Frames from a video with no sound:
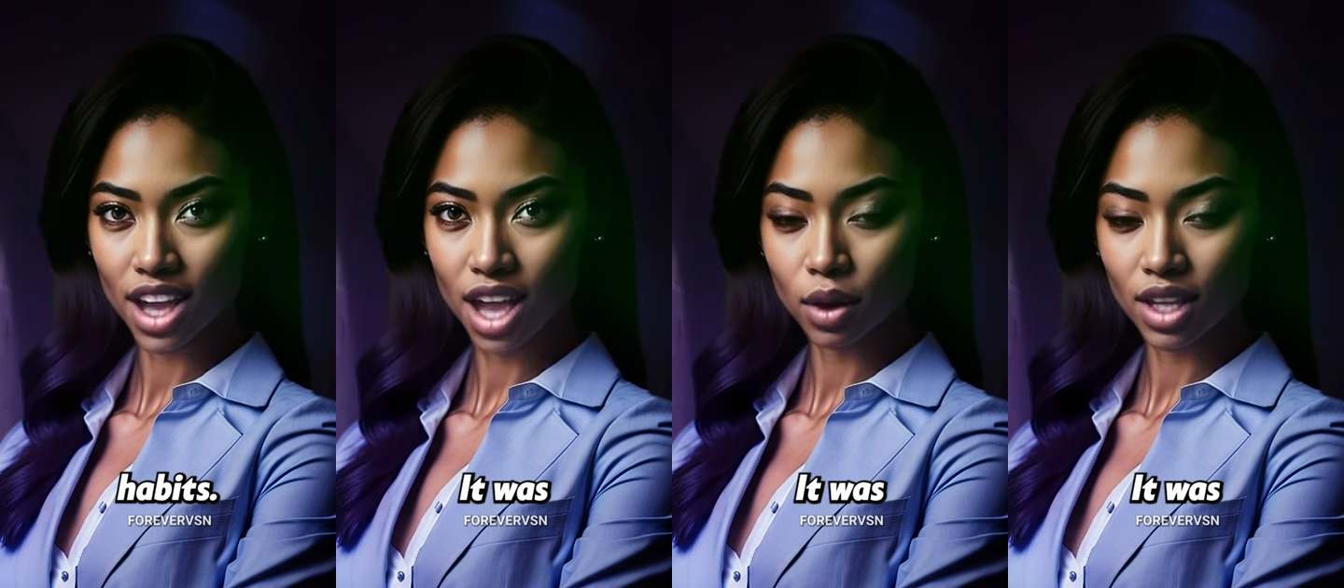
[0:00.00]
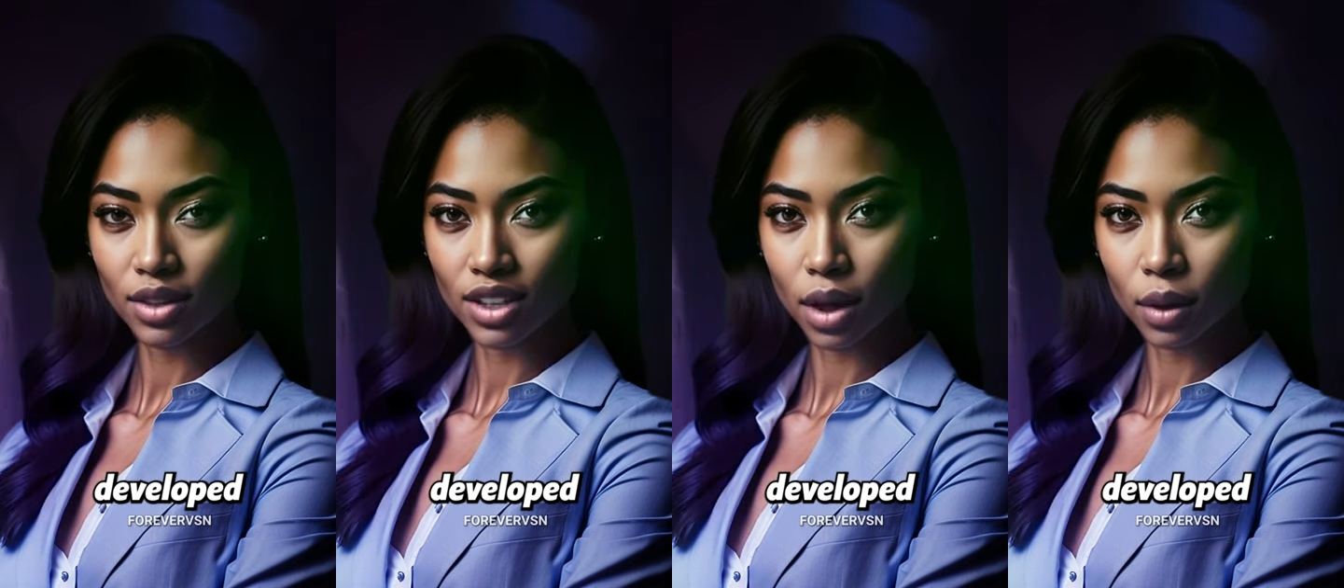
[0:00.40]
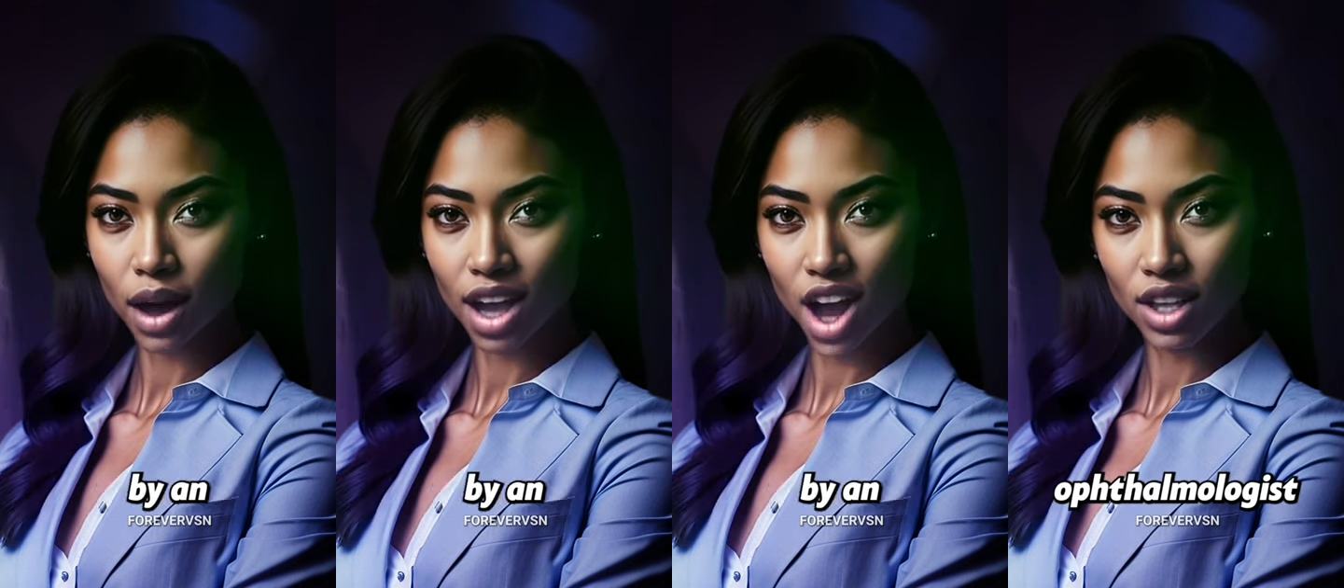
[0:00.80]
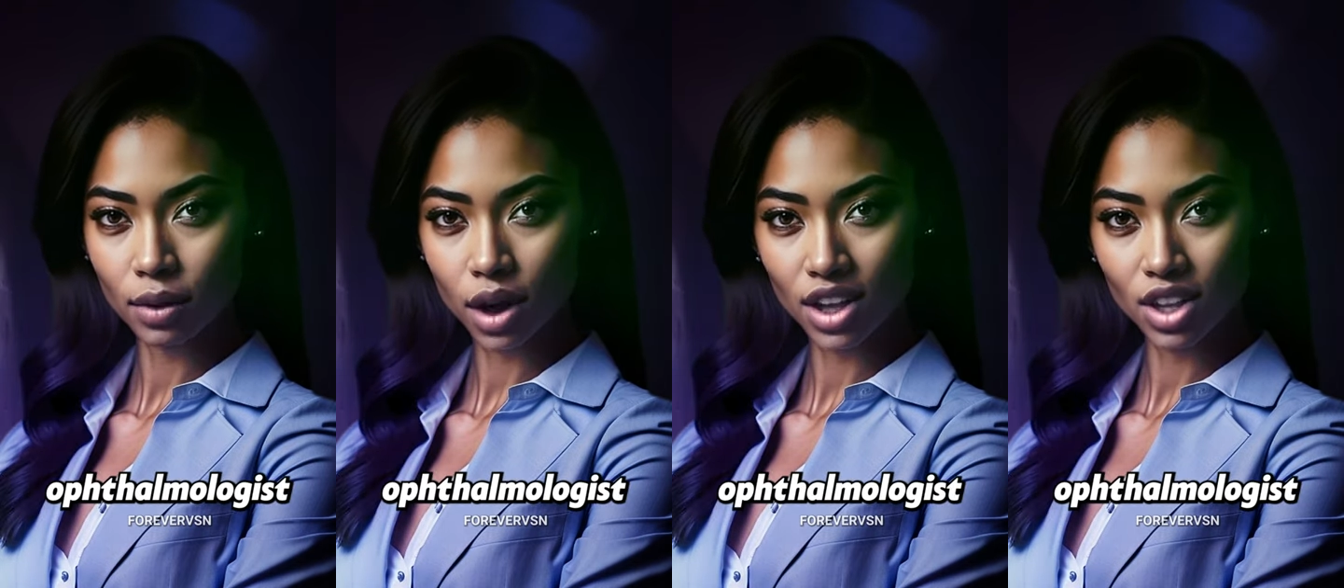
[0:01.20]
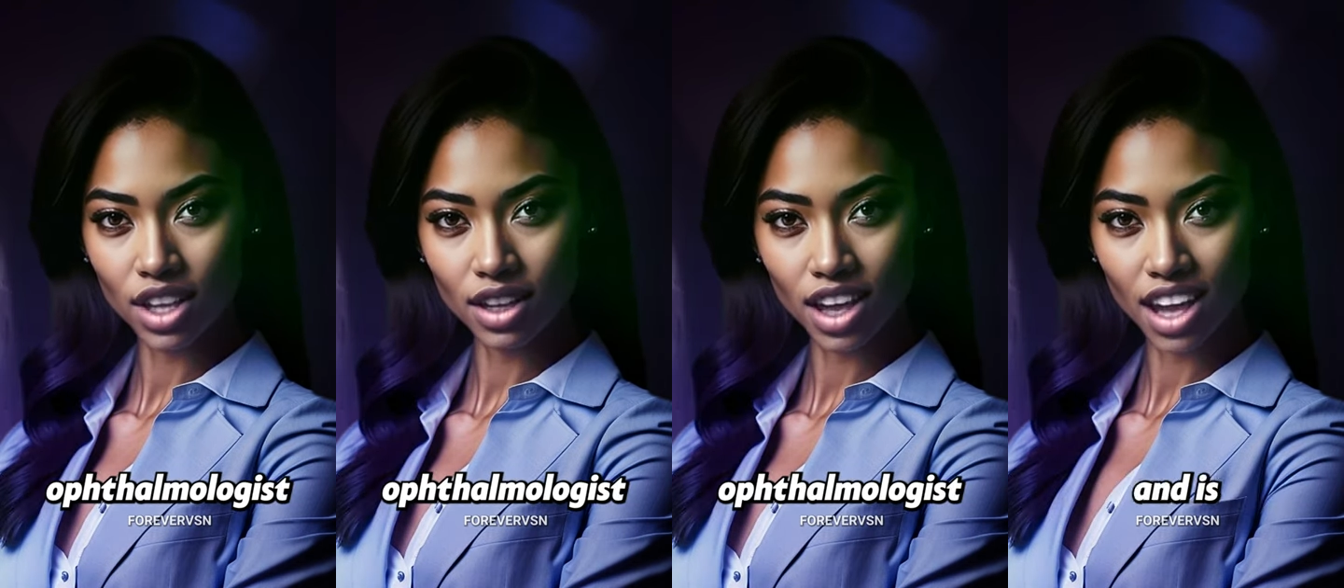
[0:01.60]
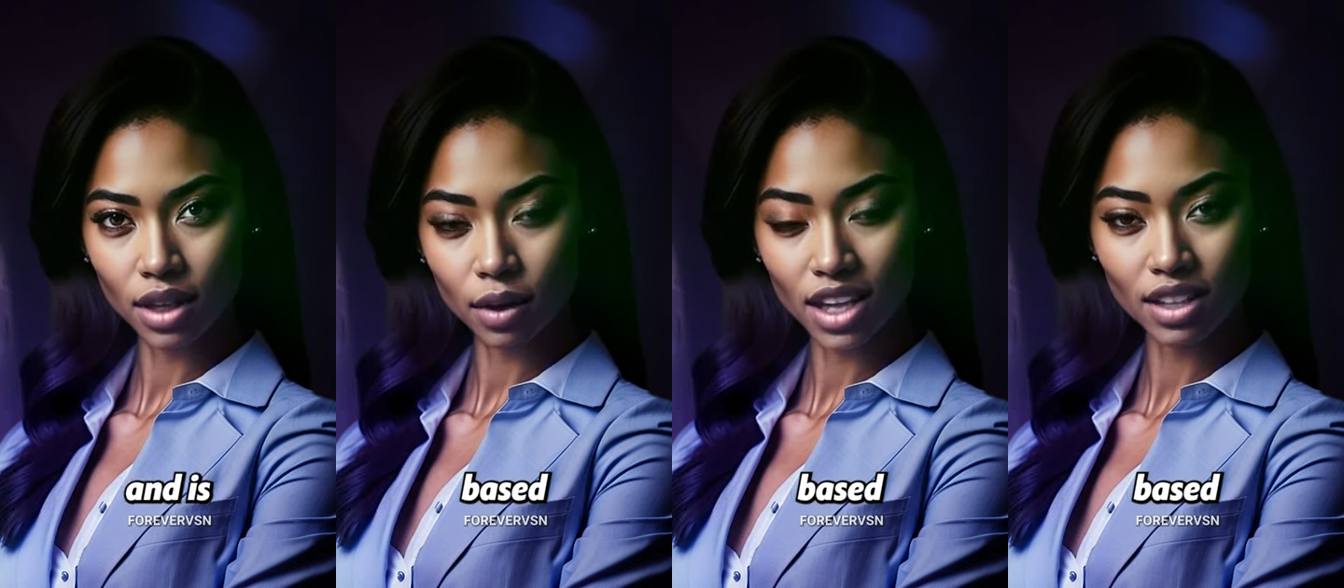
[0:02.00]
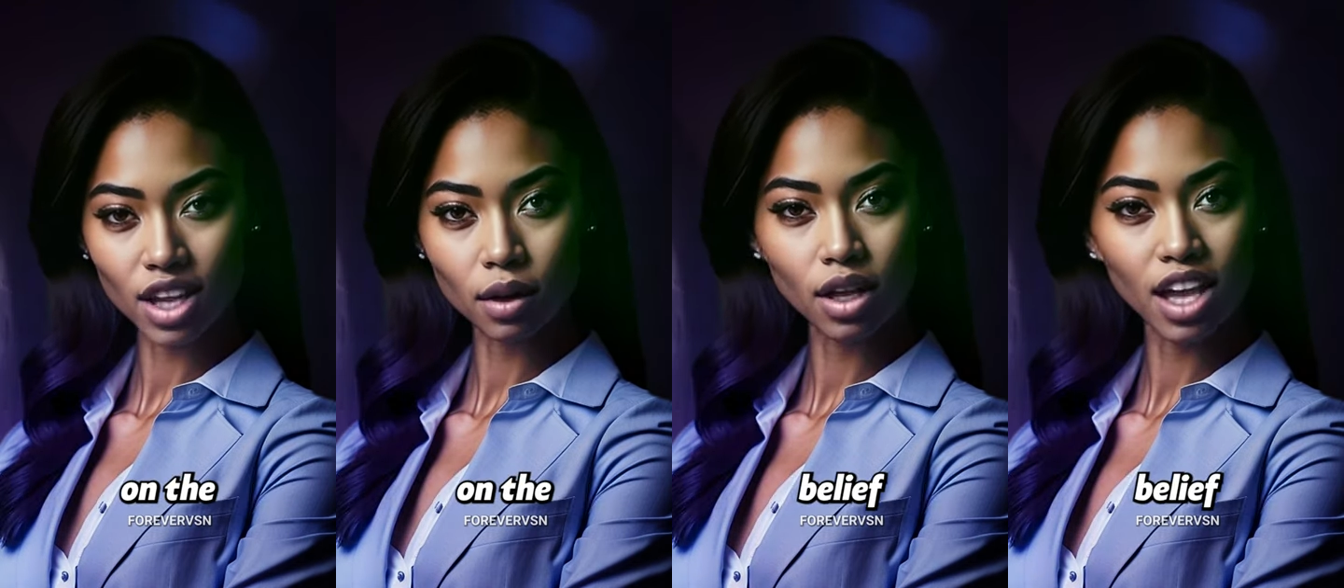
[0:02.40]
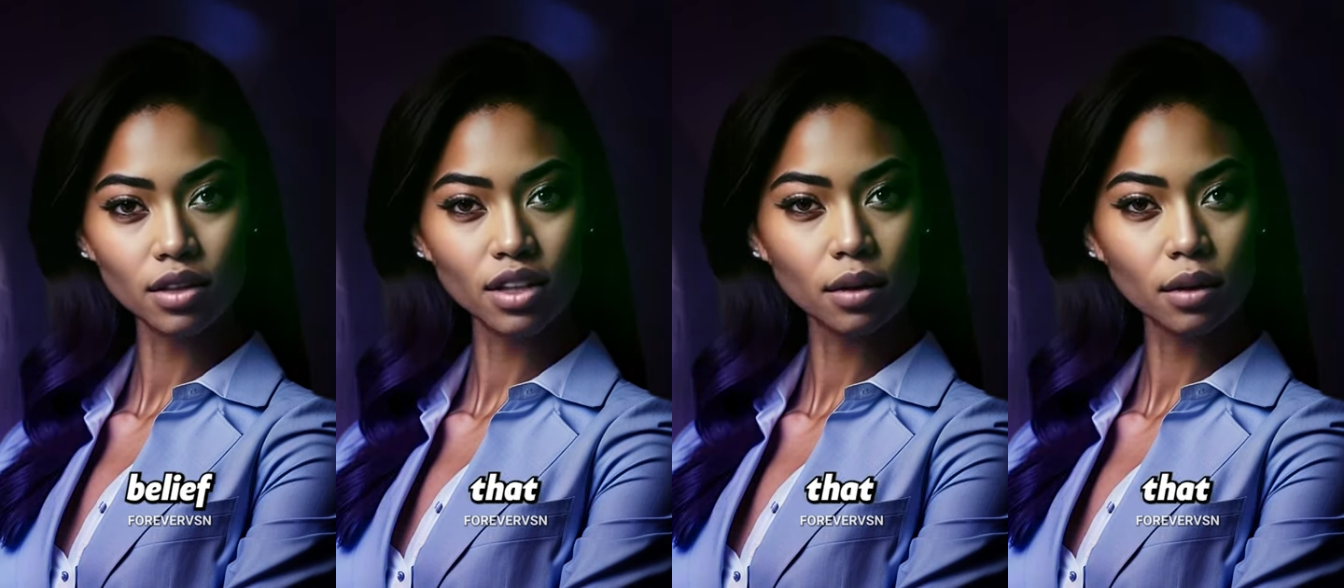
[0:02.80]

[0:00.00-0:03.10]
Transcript: It was developed by an ophthalmologist and is based on the belief